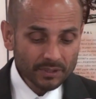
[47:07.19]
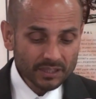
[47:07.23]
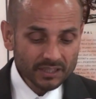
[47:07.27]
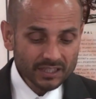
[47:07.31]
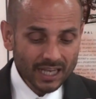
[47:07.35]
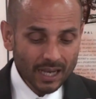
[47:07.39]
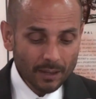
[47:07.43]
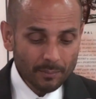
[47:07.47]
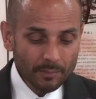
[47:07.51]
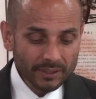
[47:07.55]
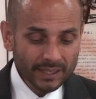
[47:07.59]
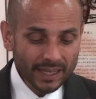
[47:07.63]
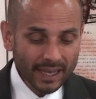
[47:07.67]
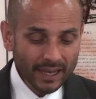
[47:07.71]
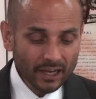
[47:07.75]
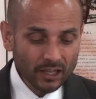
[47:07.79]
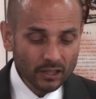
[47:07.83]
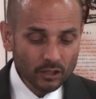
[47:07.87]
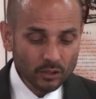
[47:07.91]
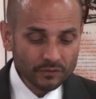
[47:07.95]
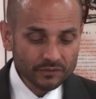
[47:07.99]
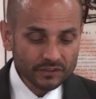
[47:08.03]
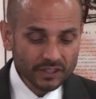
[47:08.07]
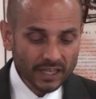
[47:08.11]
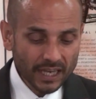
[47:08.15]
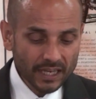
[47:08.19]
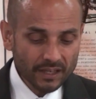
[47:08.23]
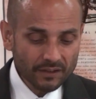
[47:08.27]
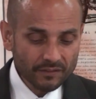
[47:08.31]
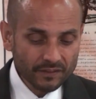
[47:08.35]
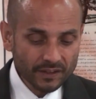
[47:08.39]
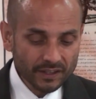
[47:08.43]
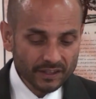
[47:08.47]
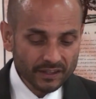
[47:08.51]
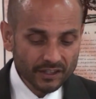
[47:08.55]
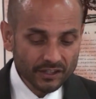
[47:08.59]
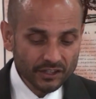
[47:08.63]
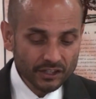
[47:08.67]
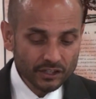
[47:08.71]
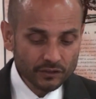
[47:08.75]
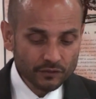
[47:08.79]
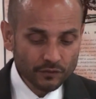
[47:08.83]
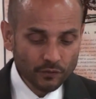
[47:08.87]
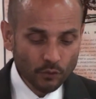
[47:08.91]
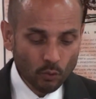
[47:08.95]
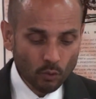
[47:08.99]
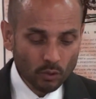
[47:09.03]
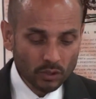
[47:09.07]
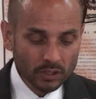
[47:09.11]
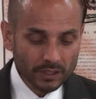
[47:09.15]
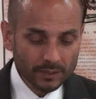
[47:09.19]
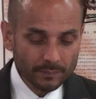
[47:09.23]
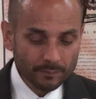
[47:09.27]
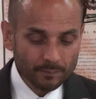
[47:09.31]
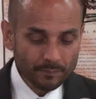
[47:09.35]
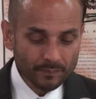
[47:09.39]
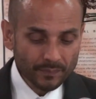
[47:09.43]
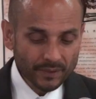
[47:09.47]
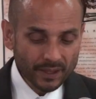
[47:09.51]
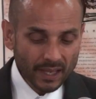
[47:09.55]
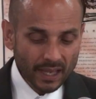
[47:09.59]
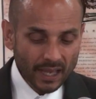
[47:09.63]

the tabernacle of David that is fallen,